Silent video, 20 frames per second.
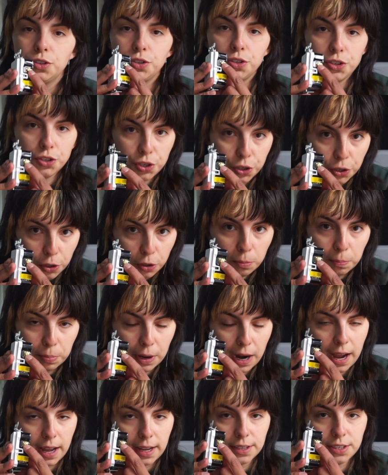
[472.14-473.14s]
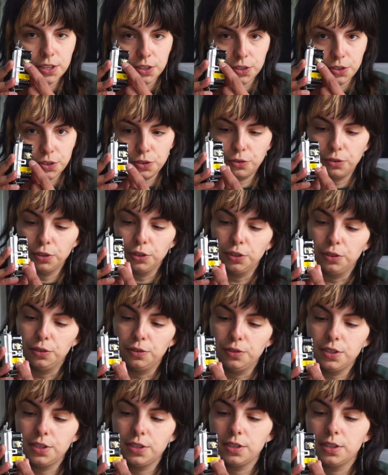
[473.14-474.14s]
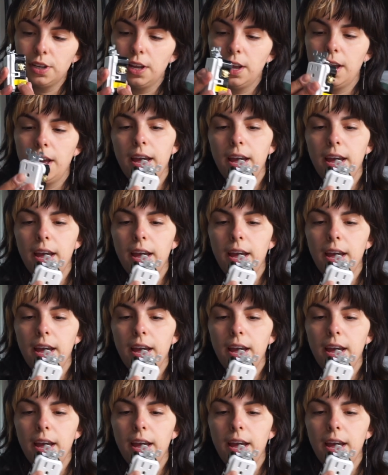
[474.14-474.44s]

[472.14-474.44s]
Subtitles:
2 brass screws